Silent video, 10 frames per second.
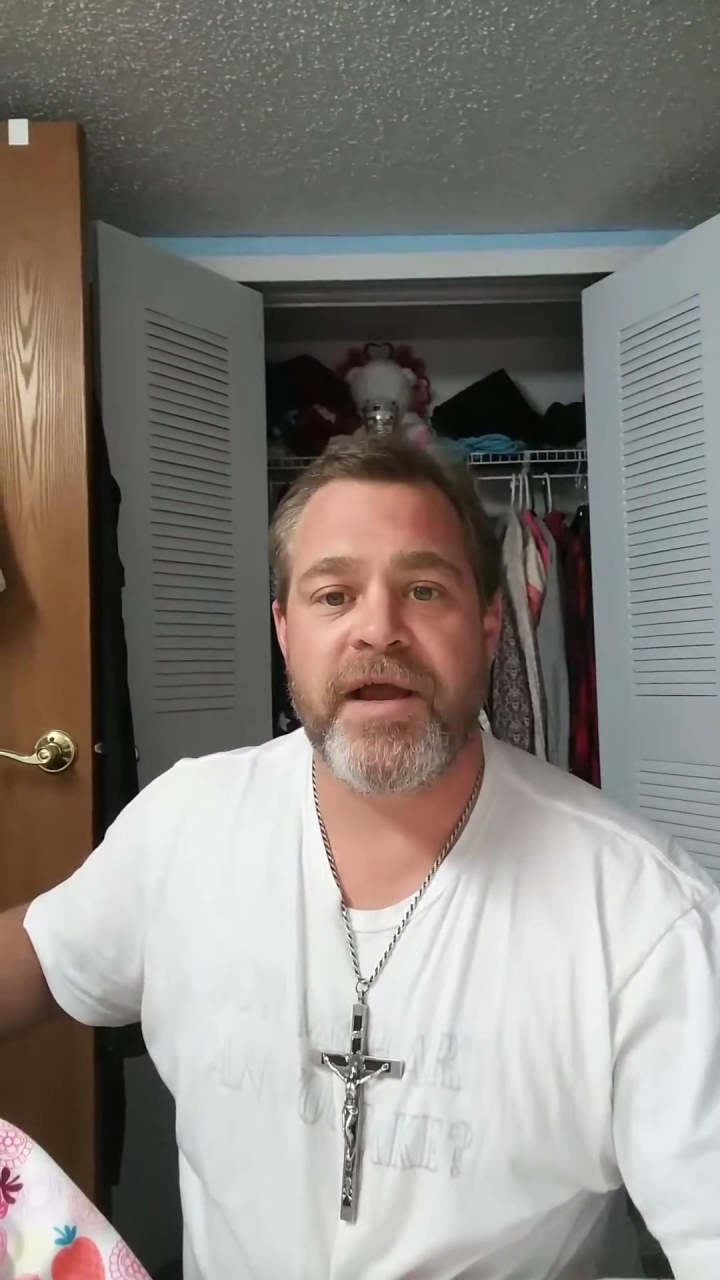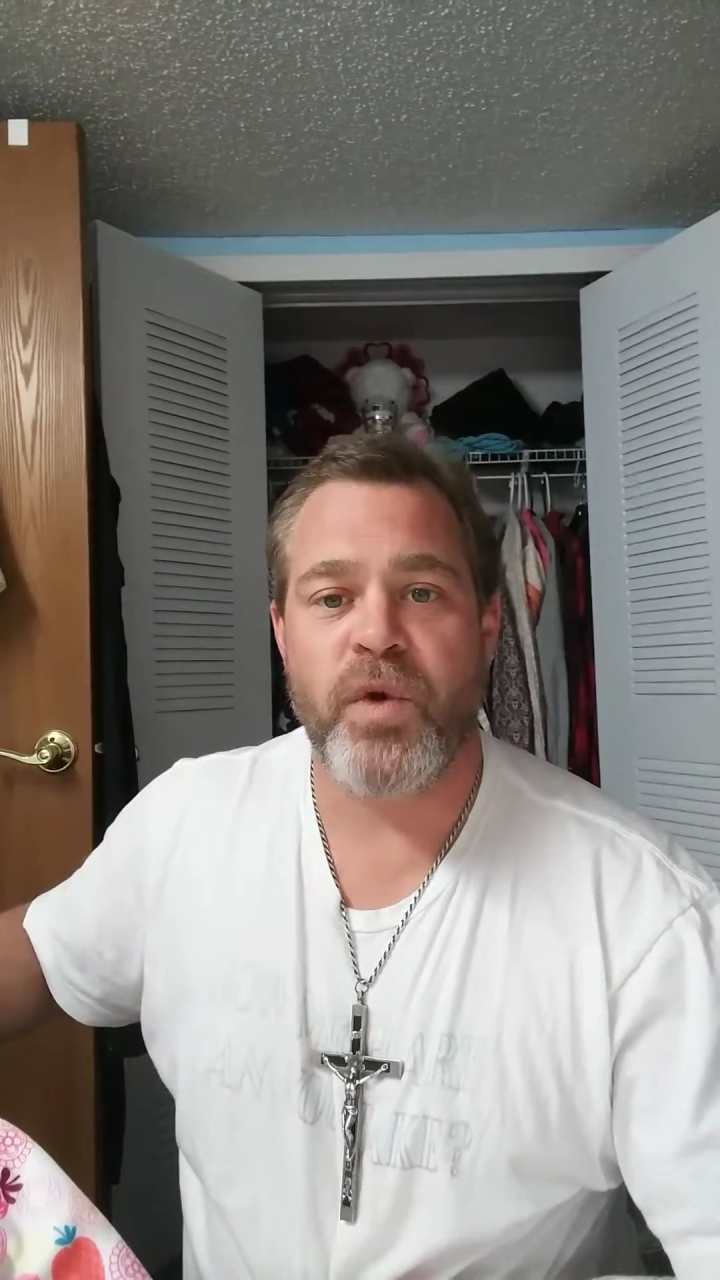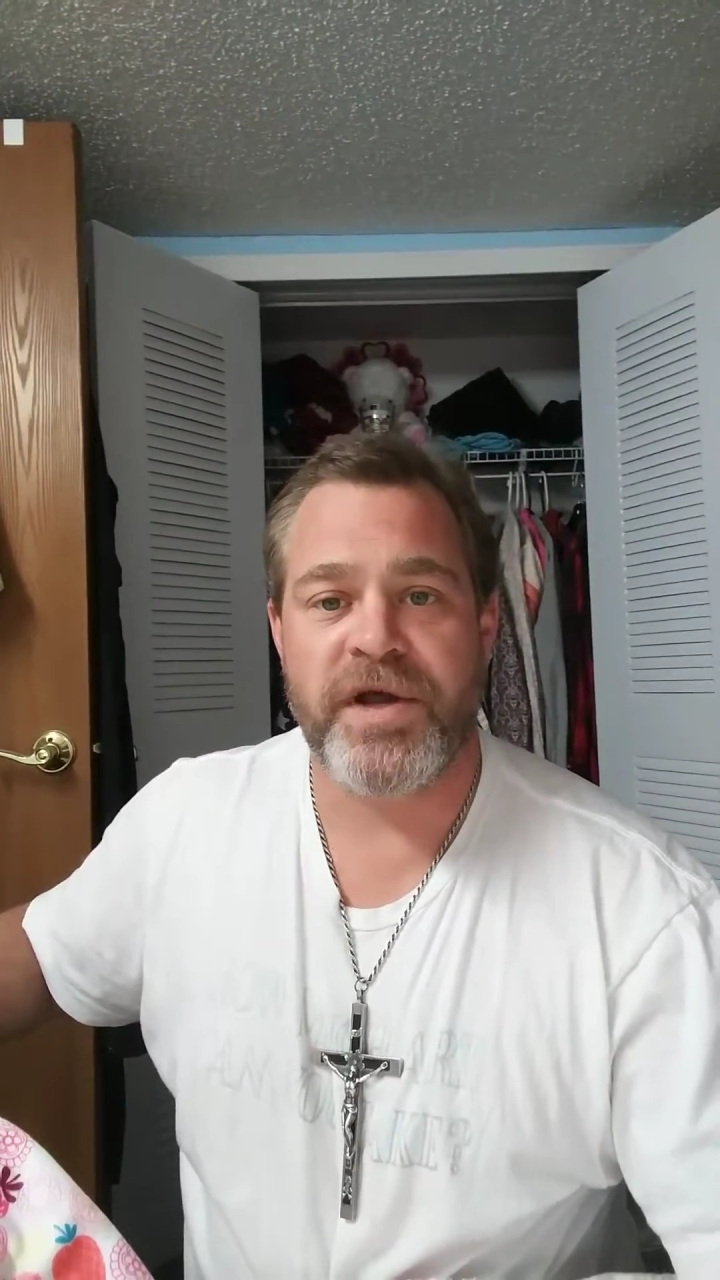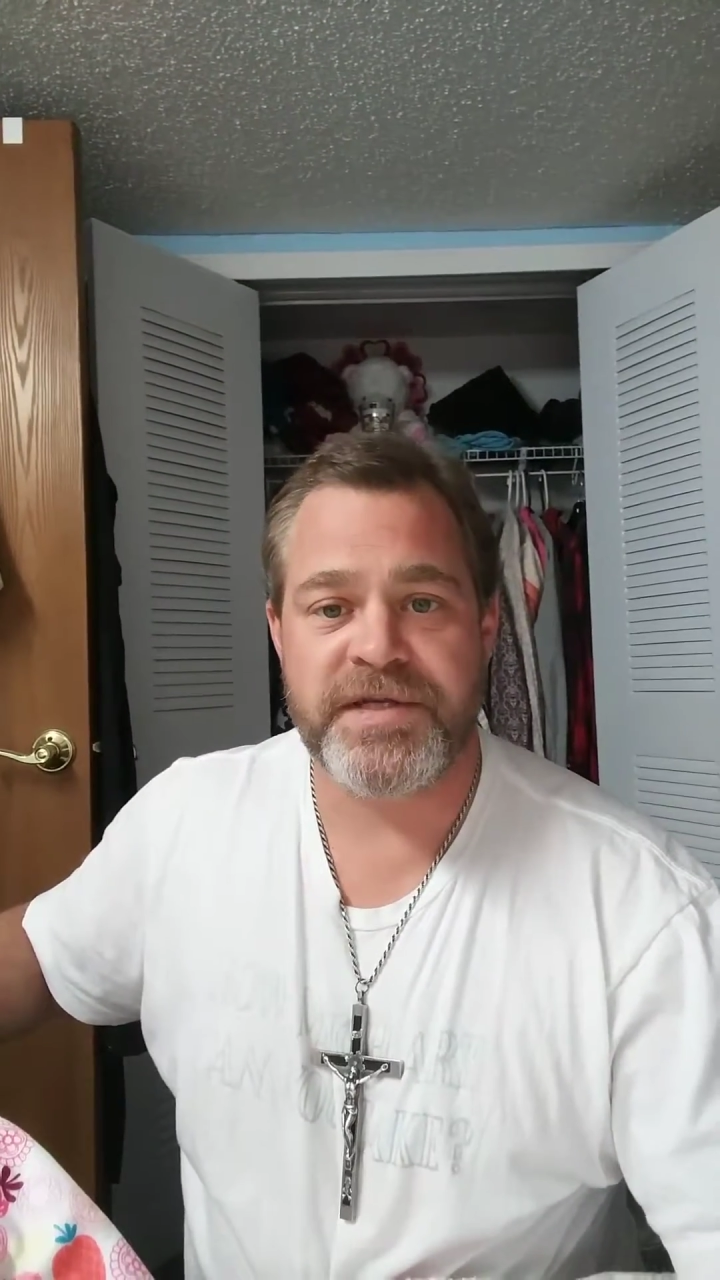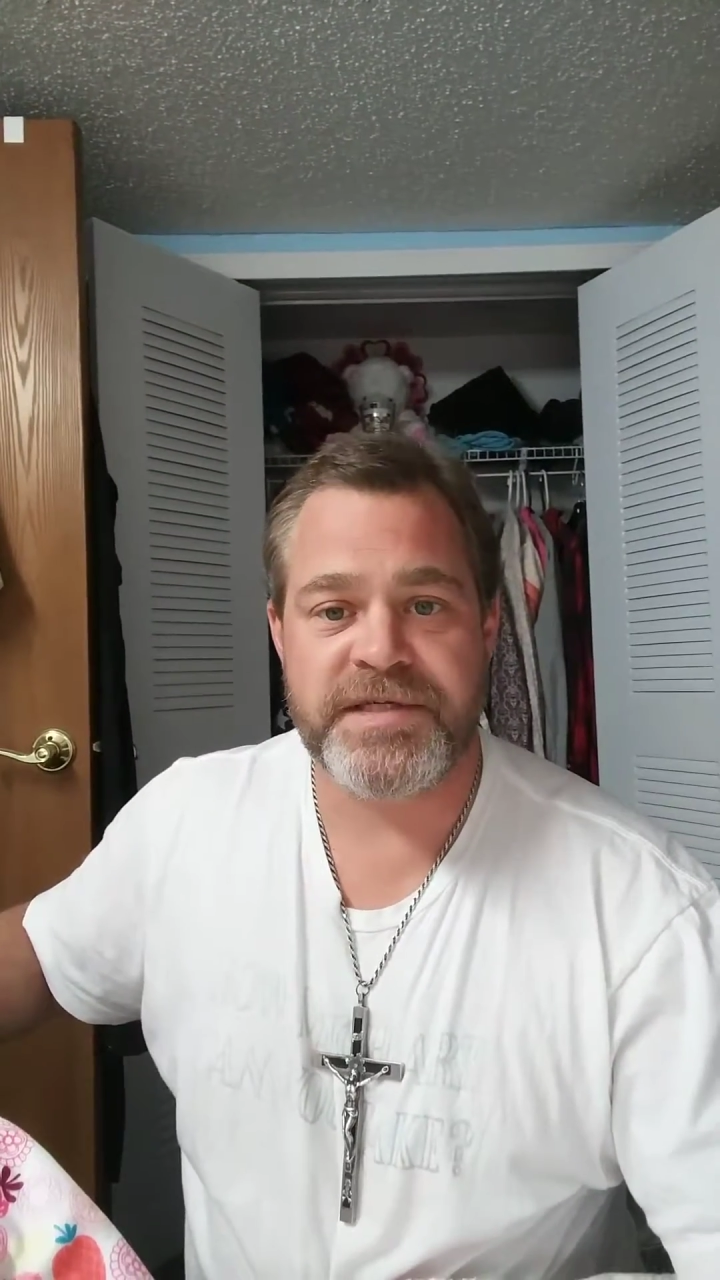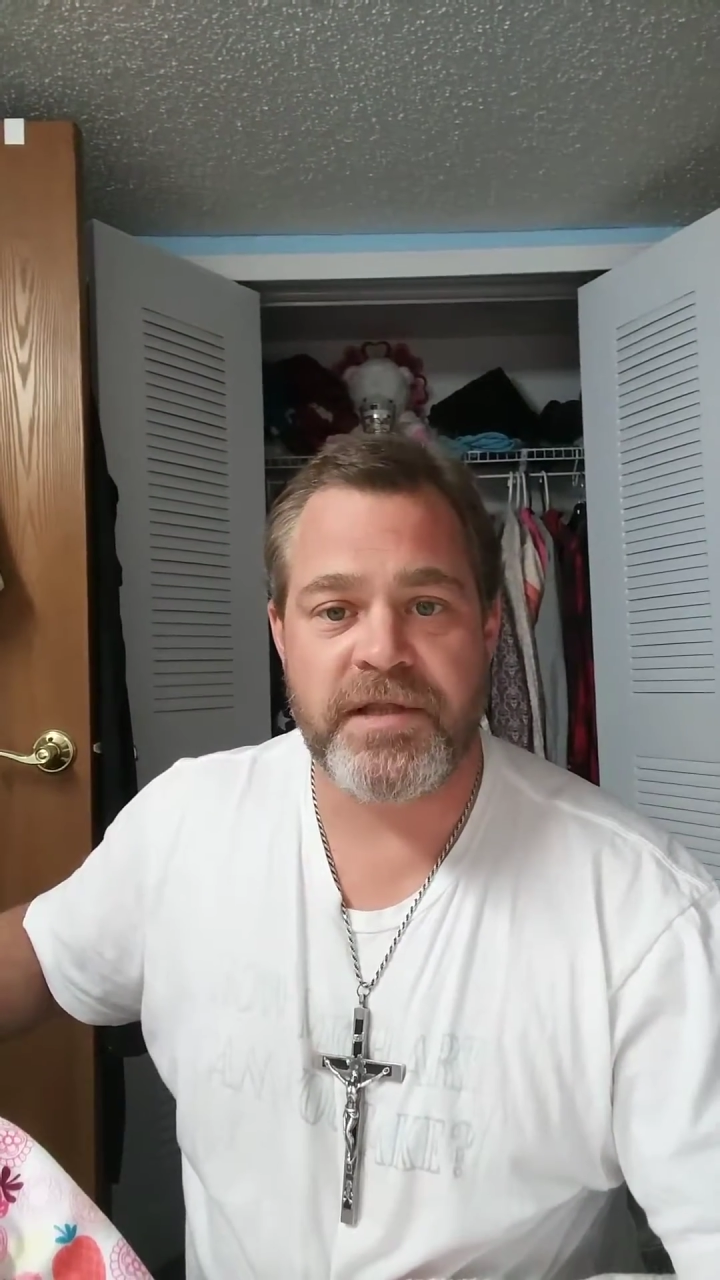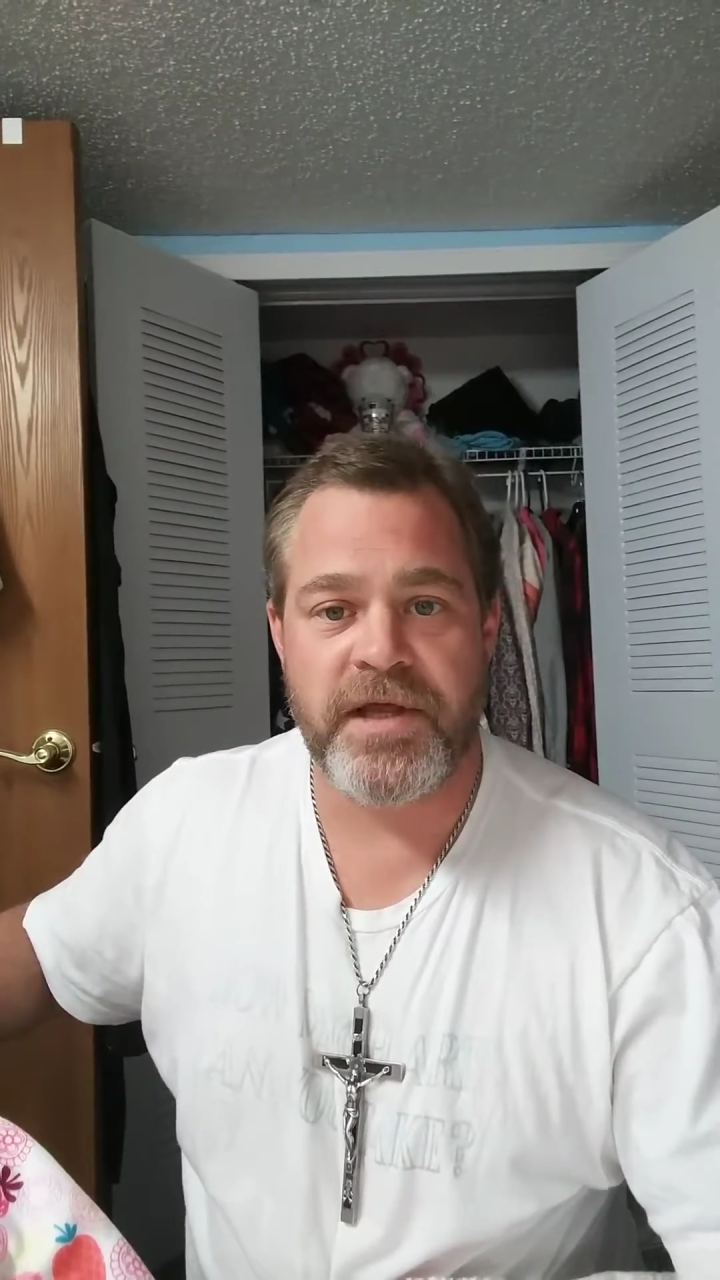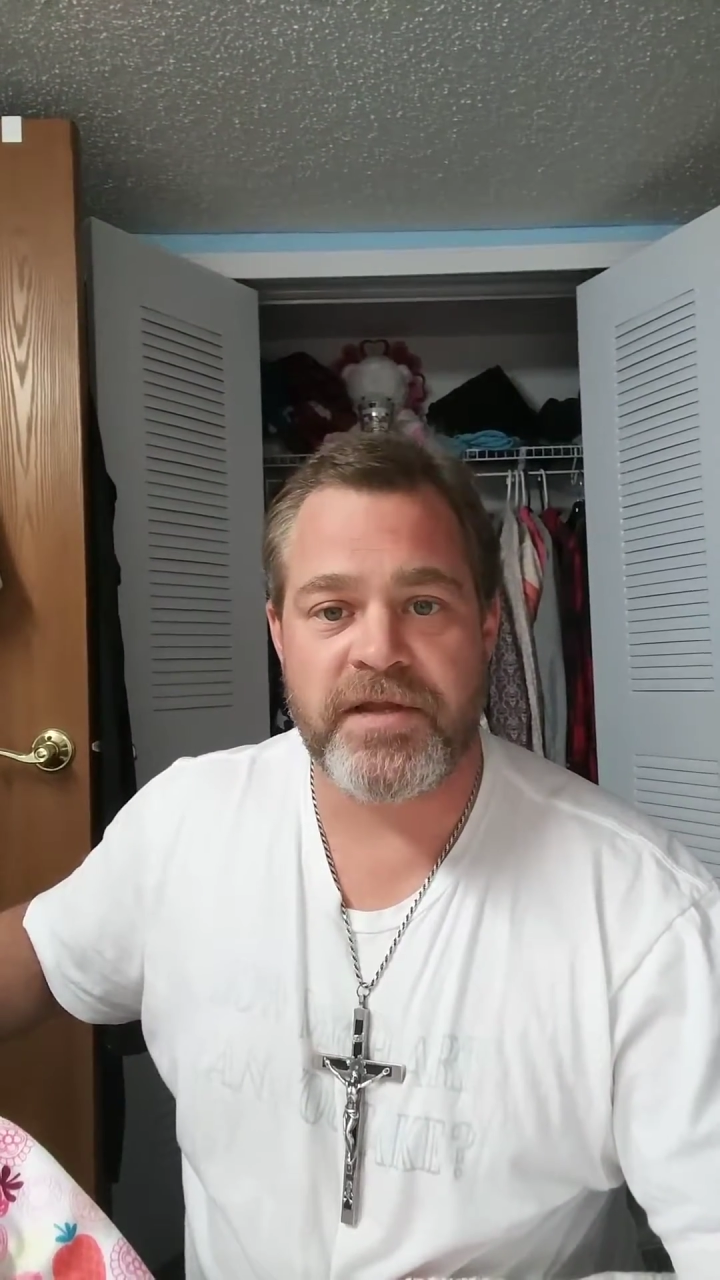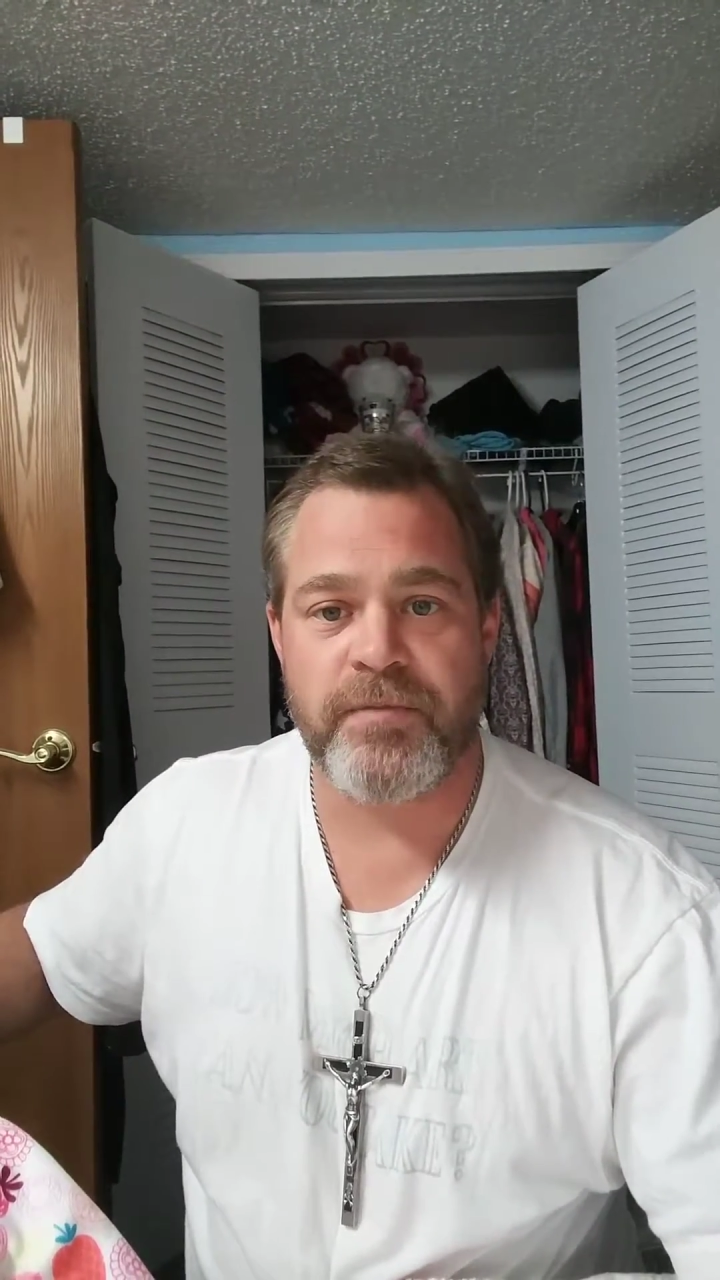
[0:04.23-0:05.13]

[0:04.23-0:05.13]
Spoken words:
Why does he like